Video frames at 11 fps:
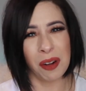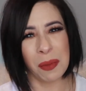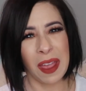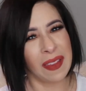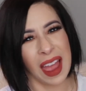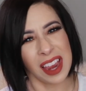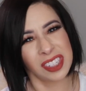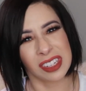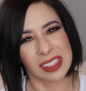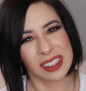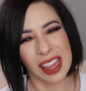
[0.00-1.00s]
are my
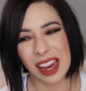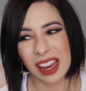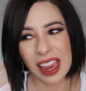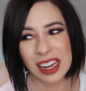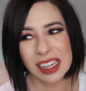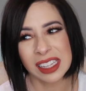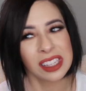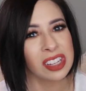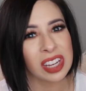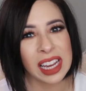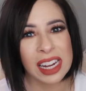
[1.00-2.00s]
lashes? Like, it
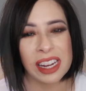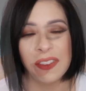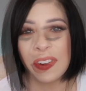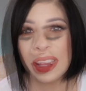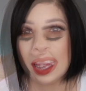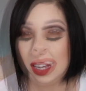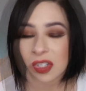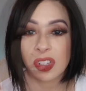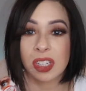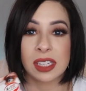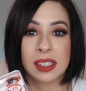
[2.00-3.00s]
doesn't look any different. And these
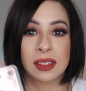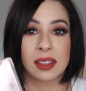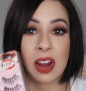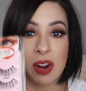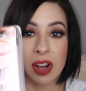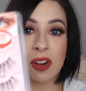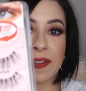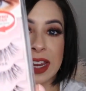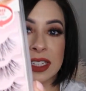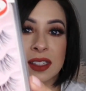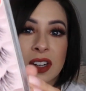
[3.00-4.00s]
are just, they're in your face.